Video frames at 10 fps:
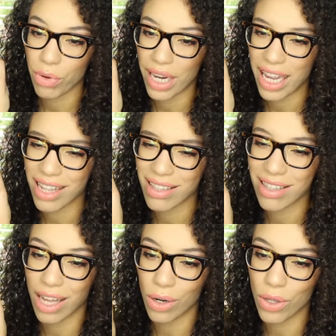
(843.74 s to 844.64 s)
pretty and
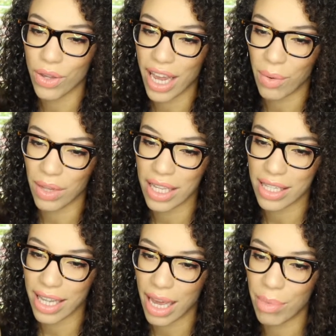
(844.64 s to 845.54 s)
subtle. You can't really
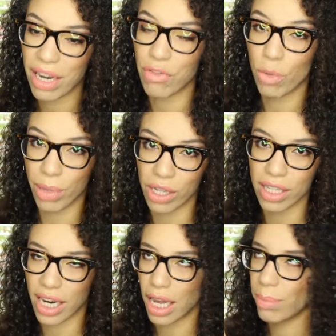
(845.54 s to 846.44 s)
see it, but if you
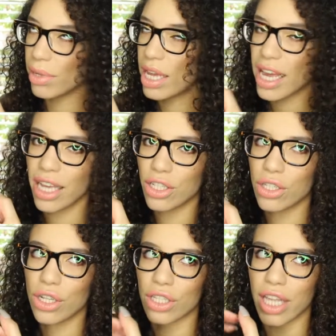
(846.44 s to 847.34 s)
build it up, it
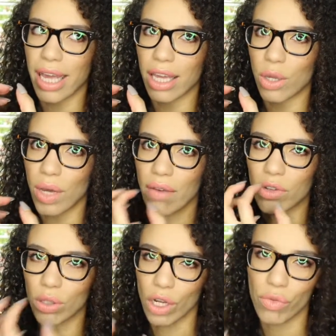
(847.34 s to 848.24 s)
just looks like you
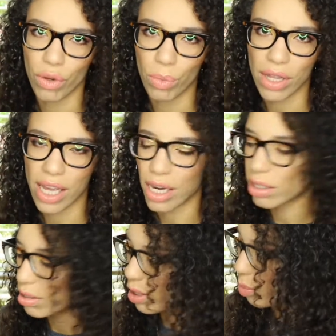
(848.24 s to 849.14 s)
have a glow from within.
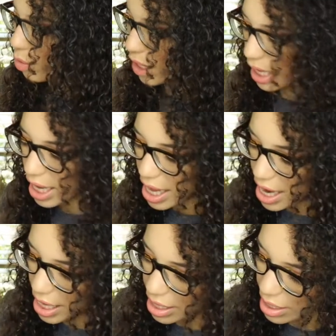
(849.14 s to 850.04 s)
It's so pretty. And